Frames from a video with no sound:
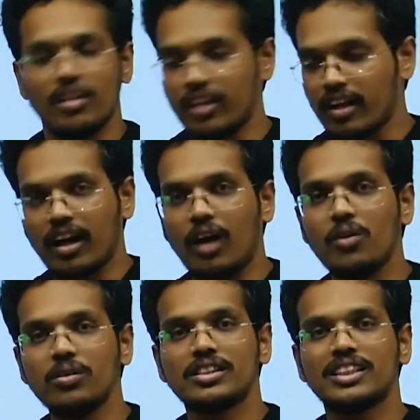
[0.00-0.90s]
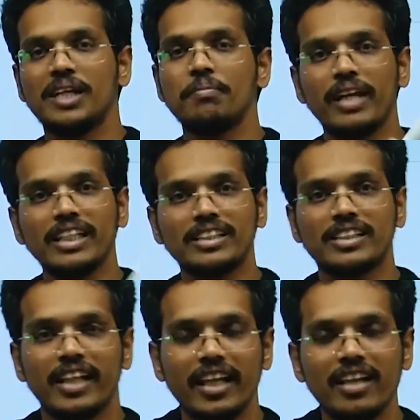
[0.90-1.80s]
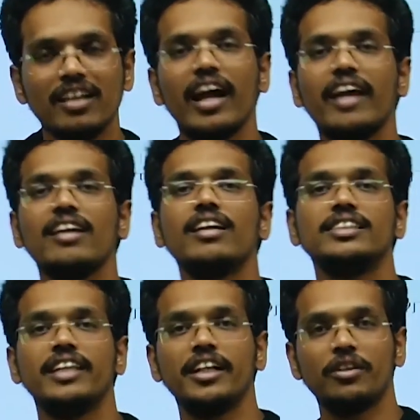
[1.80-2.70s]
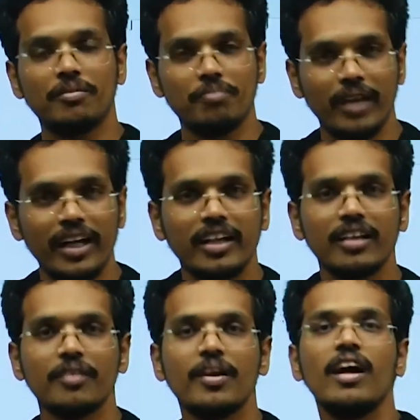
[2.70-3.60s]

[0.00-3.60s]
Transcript: the crowd simply sitting and listening to the meeting,